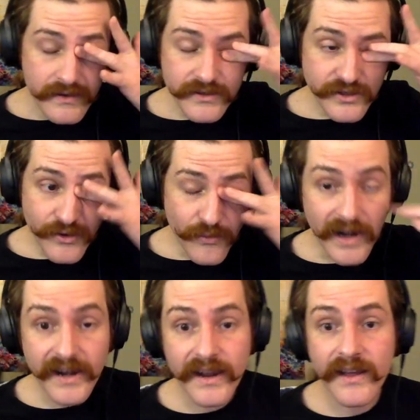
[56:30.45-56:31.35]
So
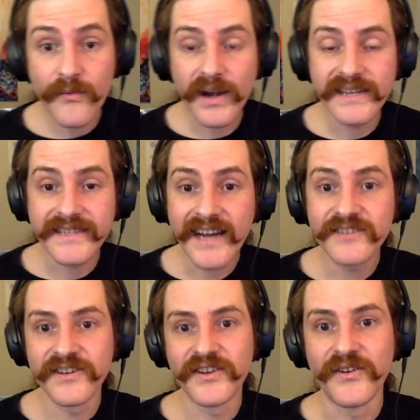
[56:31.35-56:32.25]
what is
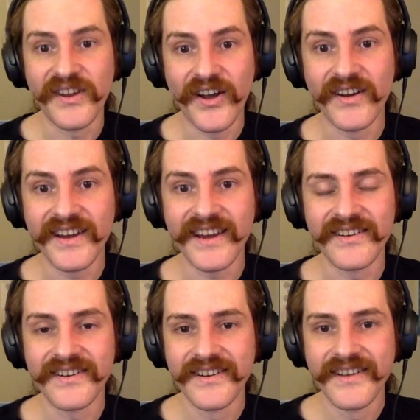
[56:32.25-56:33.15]
actually going on
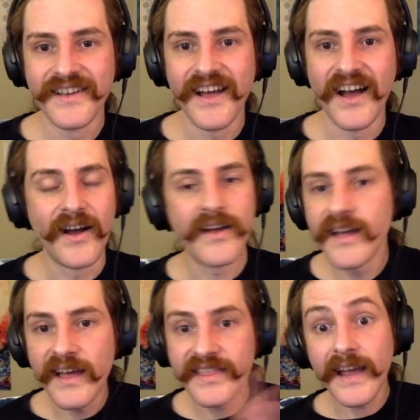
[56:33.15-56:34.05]
here?
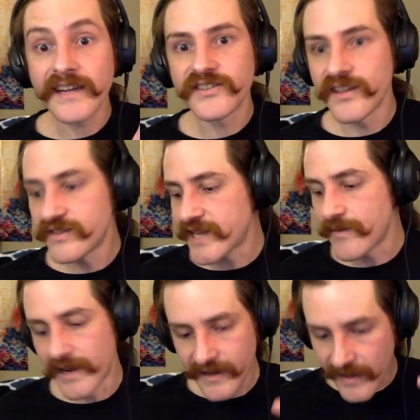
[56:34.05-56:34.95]
I think actually the same,
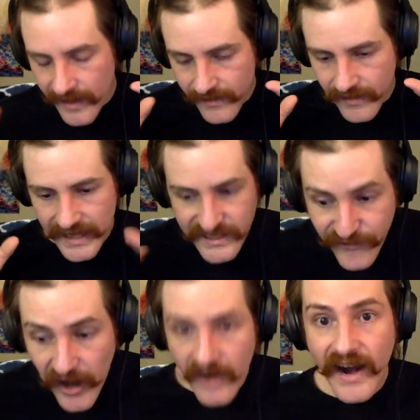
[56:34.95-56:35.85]
like, as
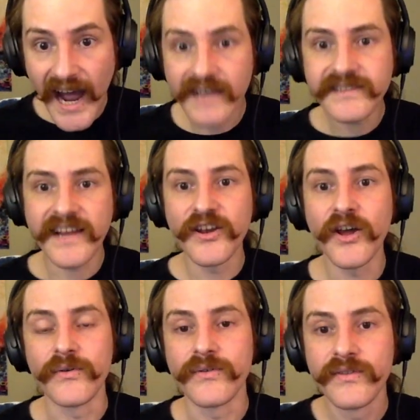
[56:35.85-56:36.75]
far as I
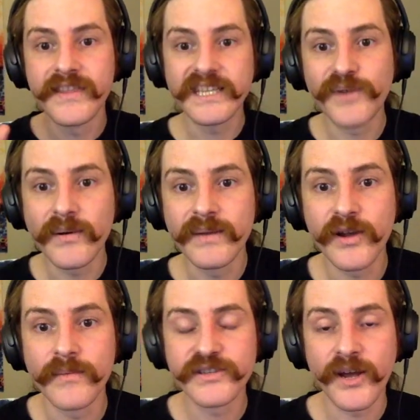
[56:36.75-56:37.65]
know, this problem
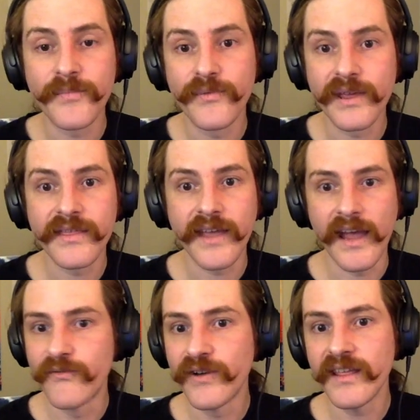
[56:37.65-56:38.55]
comes up with
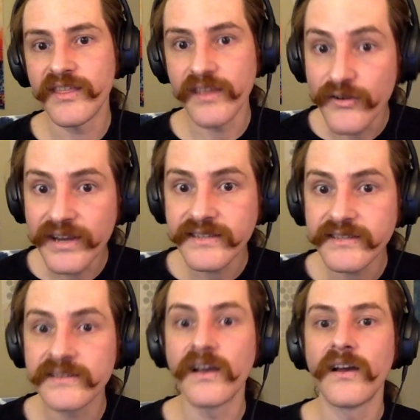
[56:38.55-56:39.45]
every
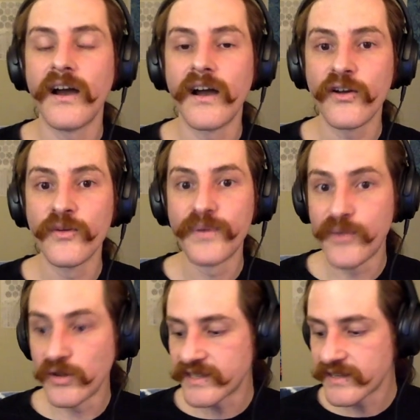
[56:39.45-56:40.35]
theorist who
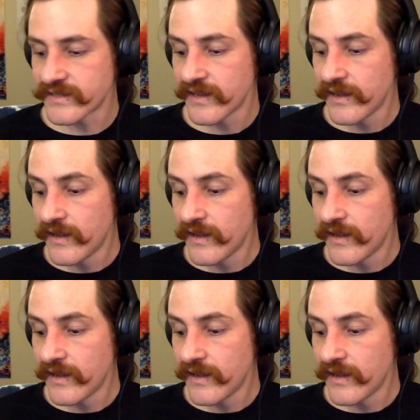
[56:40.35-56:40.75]
proposes,